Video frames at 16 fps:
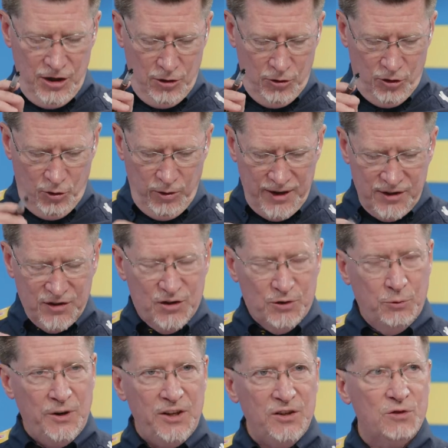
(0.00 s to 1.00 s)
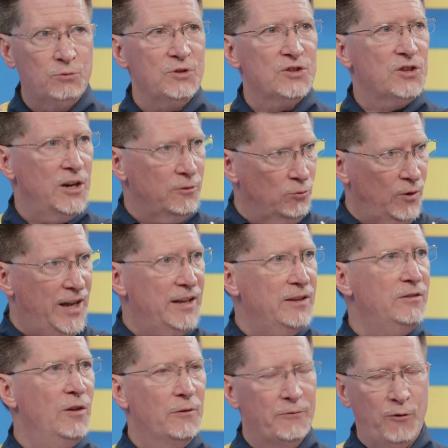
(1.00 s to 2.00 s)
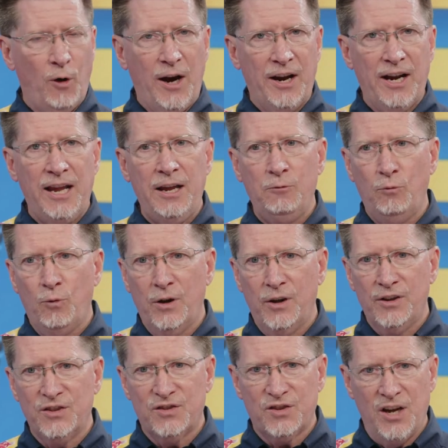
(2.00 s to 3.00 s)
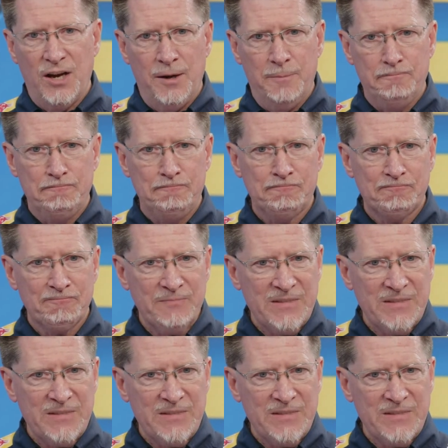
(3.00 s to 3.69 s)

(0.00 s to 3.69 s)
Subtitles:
you know, Credit Suisse, which I read on Friday, was, having